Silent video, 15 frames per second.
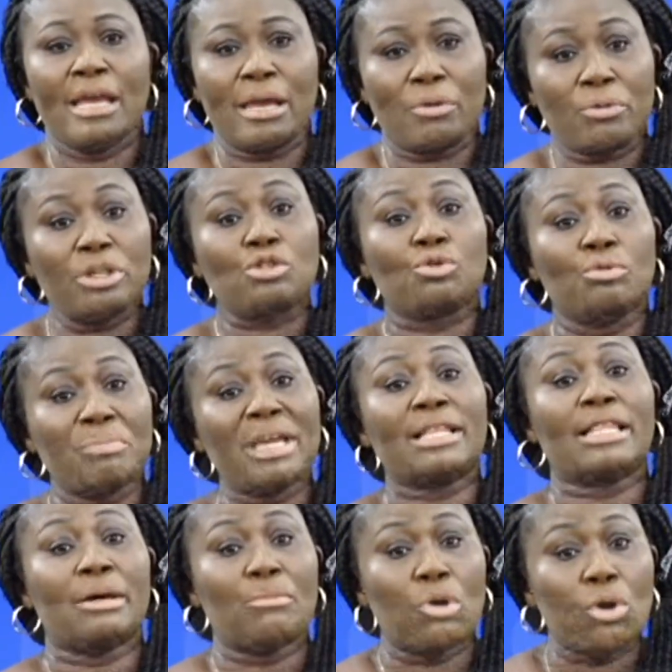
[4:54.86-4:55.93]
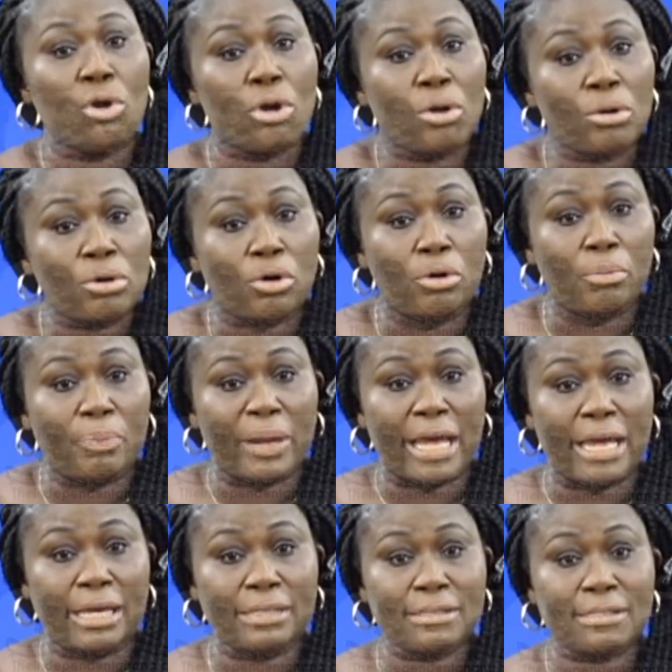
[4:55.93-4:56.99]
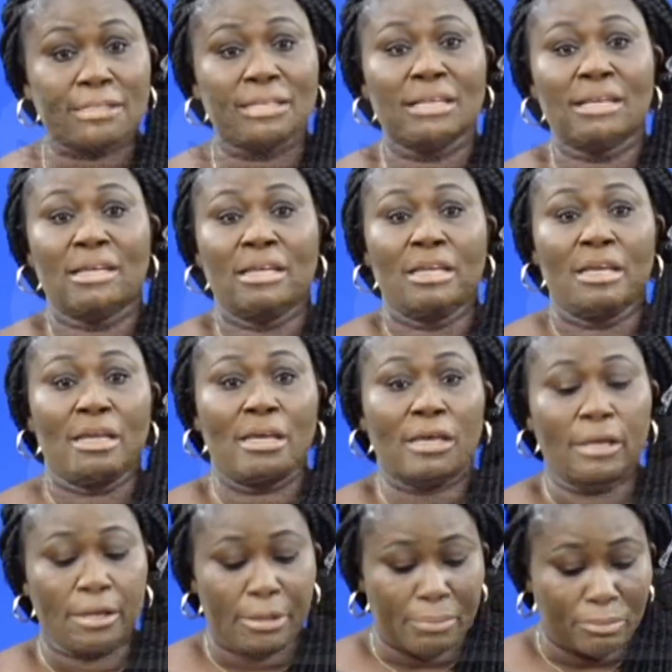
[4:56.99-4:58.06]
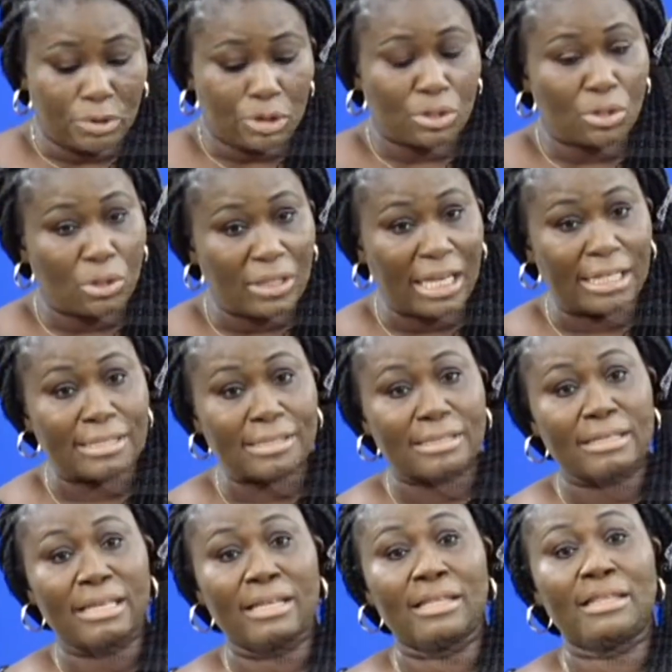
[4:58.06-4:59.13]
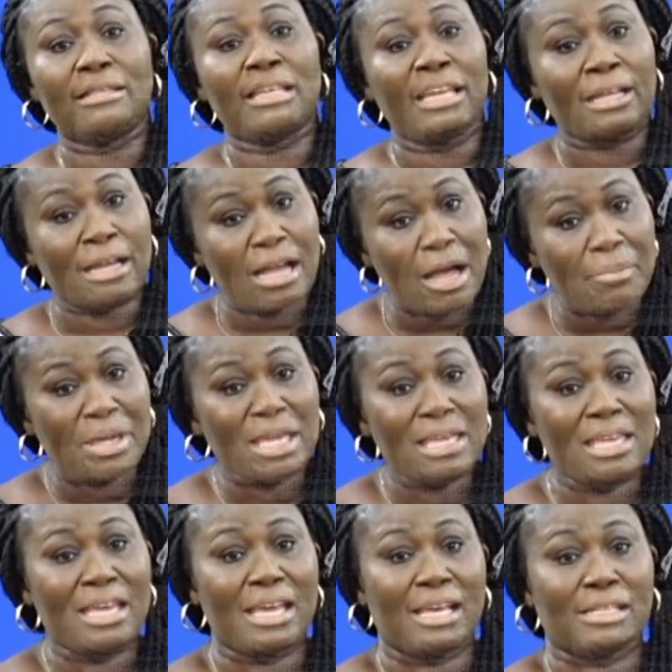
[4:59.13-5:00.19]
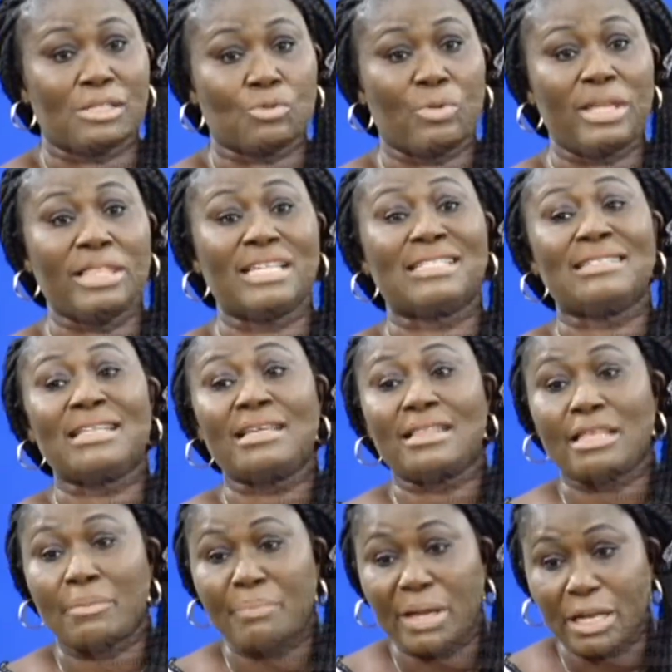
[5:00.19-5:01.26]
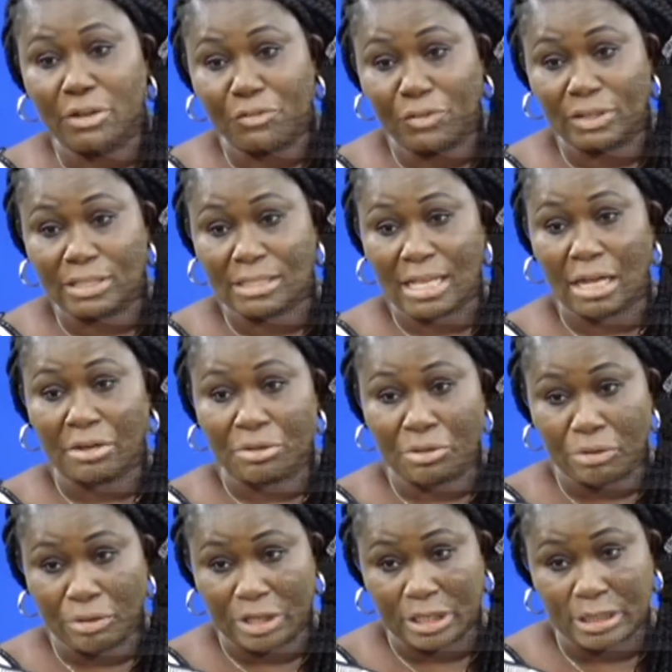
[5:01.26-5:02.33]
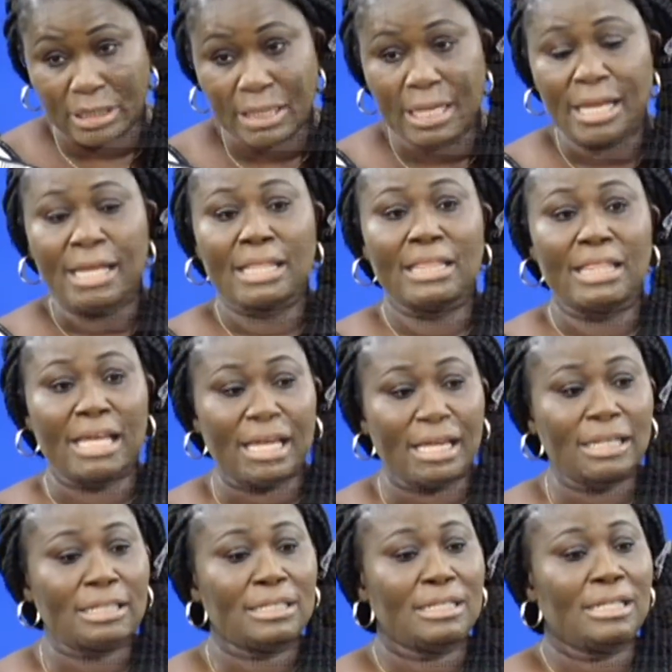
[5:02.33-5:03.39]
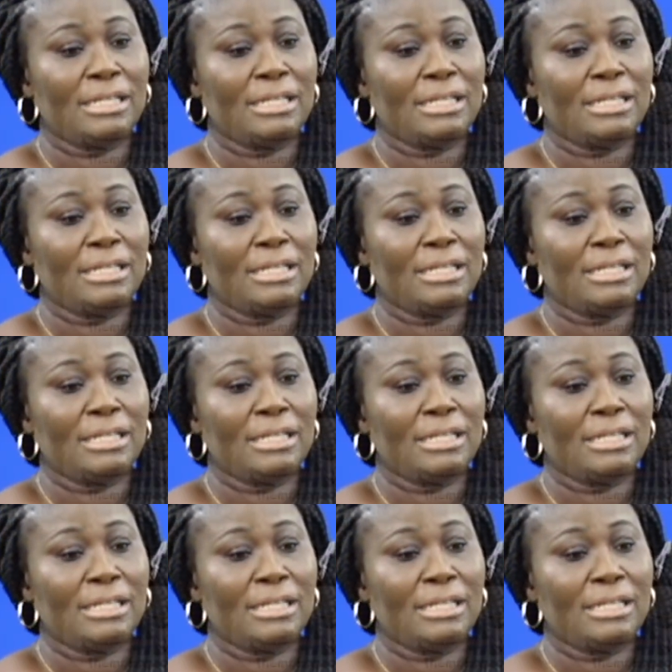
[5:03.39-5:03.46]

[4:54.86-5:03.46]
which will make them more compliant, so that in coming years, when they see the benefits accruing, then